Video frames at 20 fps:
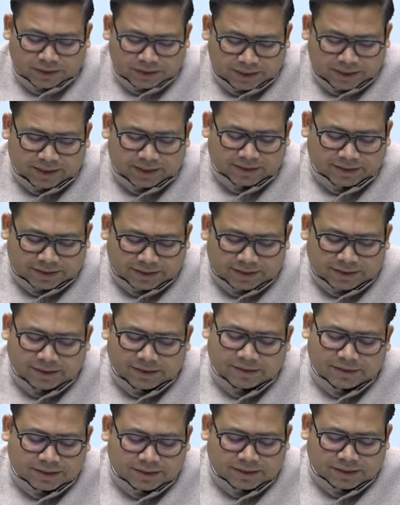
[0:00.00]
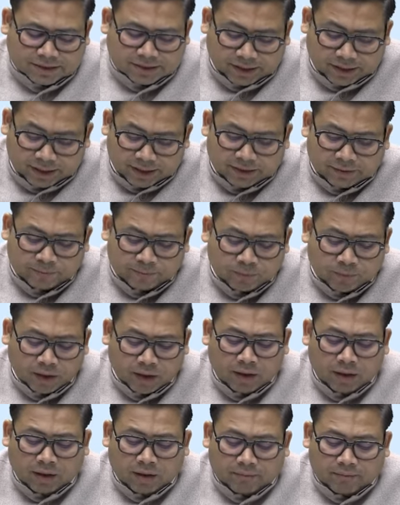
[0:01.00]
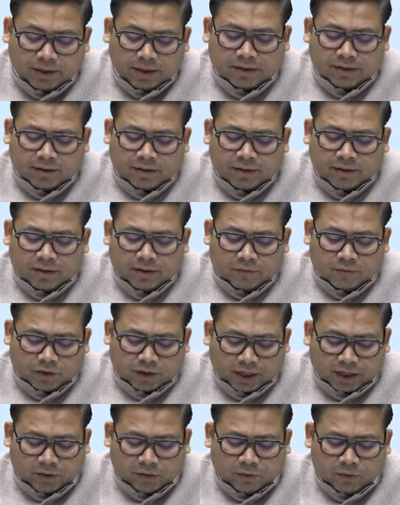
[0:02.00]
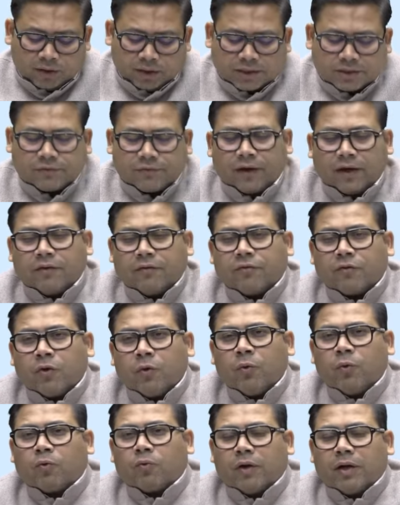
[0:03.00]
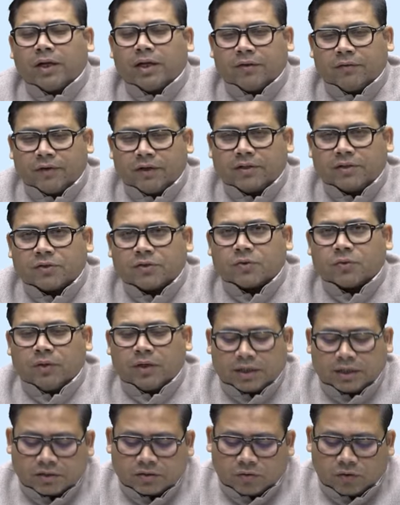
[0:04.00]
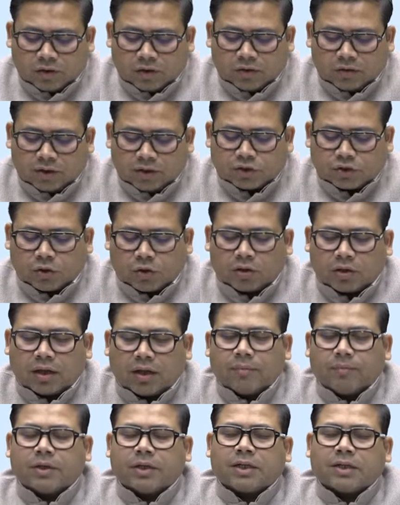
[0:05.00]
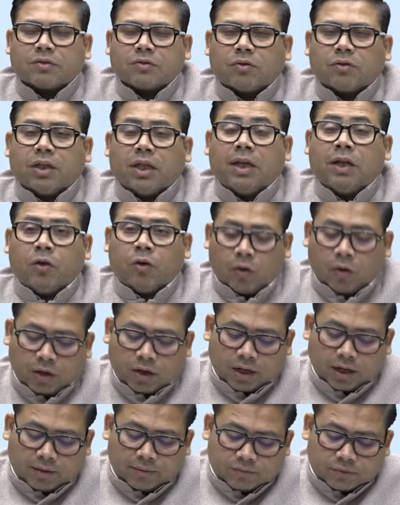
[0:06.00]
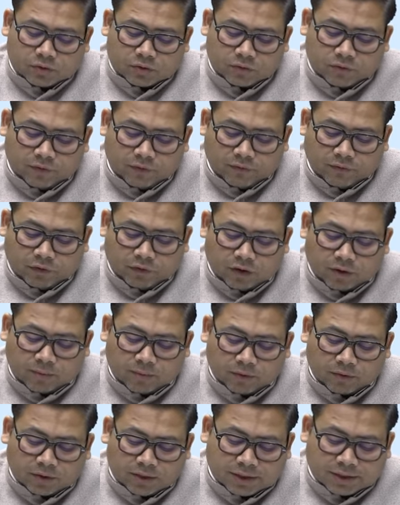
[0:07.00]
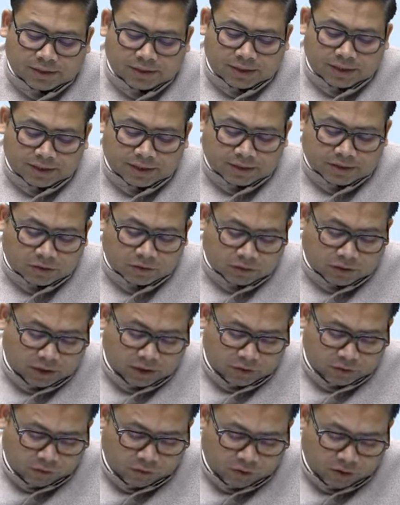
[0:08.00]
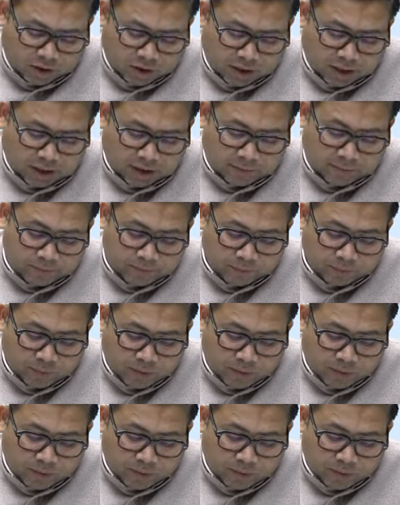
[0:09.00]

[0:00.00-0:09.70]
Let us see this. This is right. But what I know is 5Q21. So it is not on the short arm. It is on the long arm. So when we talk about this, it is on the long arm.